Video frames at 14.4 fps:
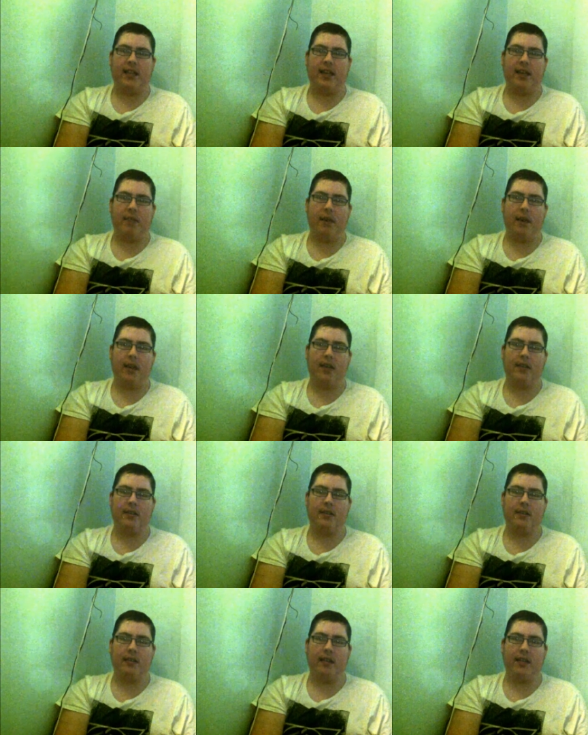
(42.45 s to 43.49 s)
To him, he
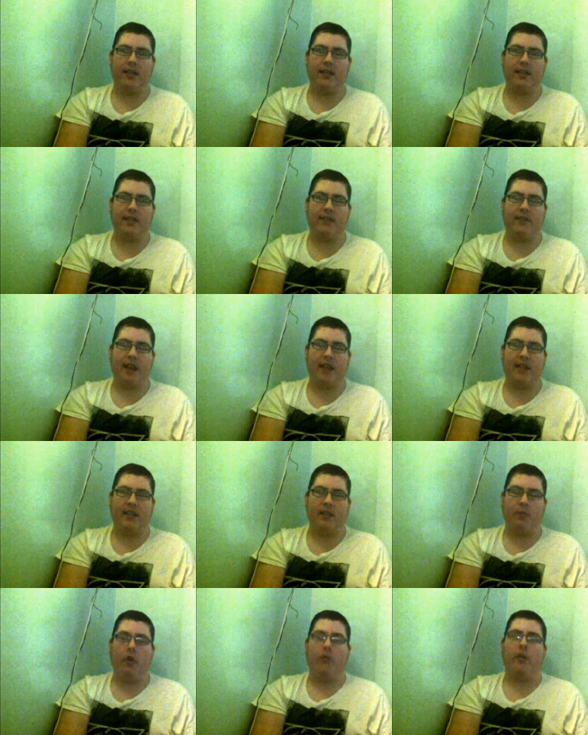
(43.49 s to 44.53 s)
still thinks he's
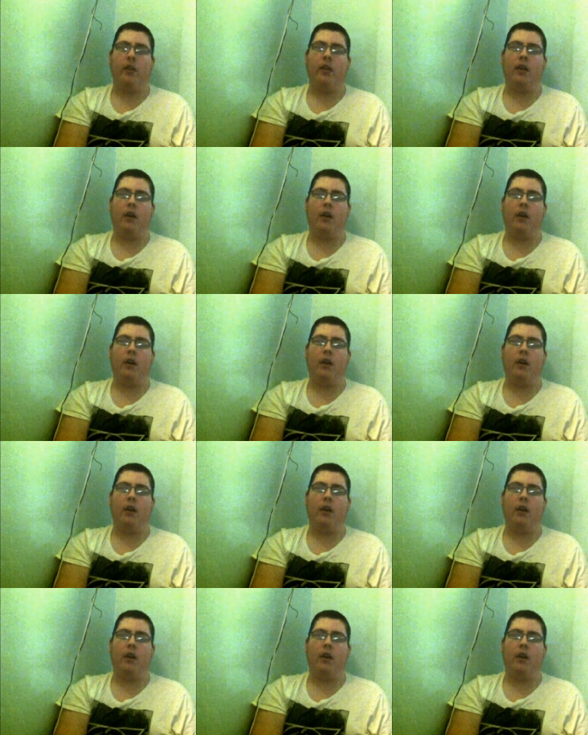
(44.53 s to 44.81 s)
fighting the war